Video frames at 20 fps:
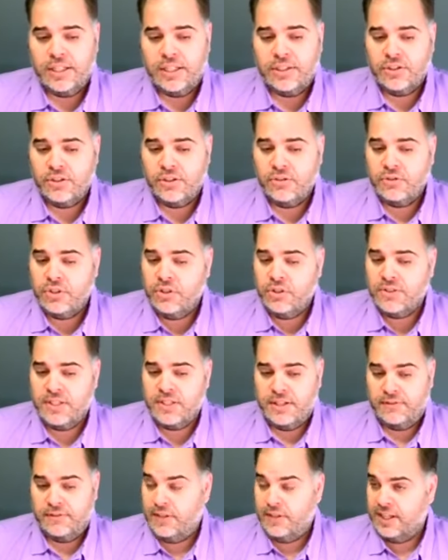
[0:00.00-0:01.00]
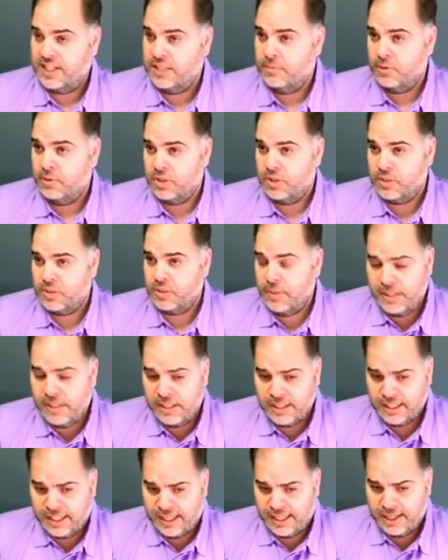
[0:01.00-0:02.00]
to using a flexible spending
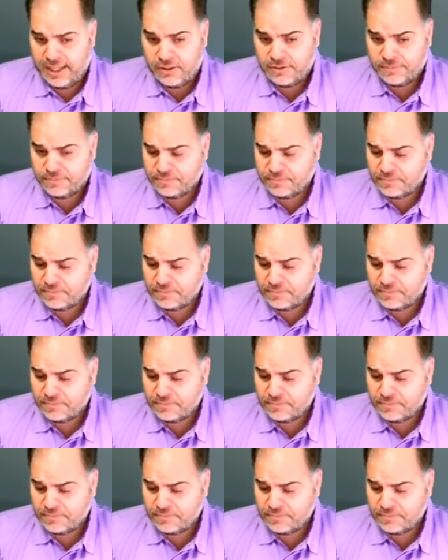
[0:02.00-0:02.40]
account